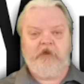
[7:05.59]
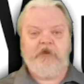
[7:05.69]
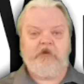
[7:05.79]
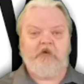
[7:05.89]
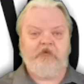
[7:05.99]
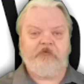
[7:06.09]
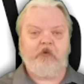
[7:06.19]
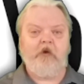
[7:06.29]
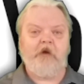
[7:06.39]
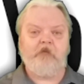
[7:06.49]
You know,
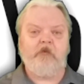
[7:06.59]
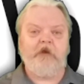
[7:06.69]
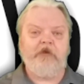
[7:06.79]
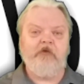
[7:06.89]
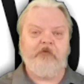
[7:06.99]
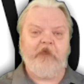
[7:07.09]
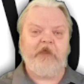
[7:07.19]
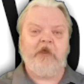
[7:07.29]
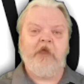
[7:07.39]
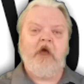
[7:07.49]
throw up what you think